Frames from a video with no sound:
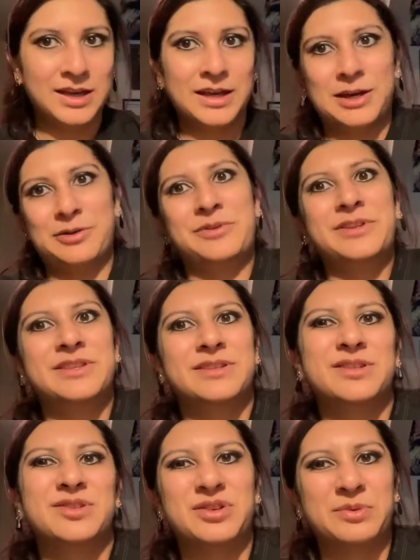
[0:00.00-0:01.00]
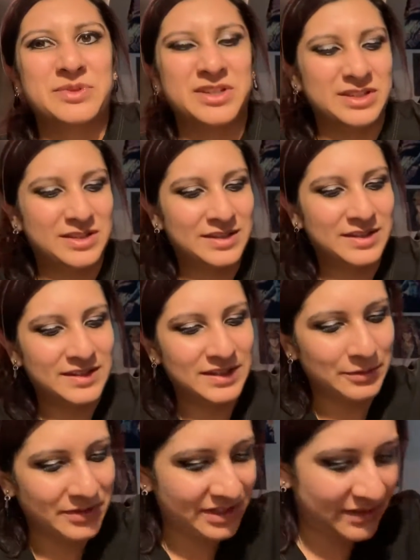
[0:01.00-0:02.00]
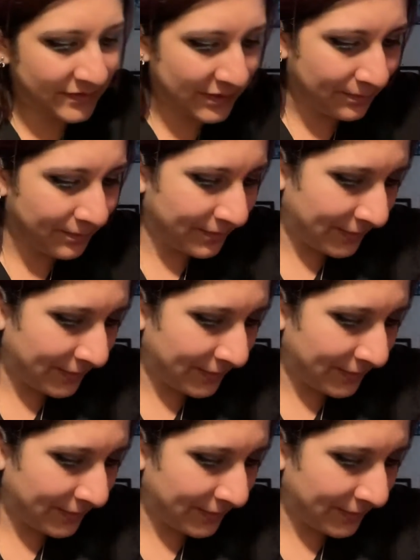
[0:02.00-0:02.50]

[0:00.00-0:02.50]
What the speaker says: I'll read the descriptions to see where it's from.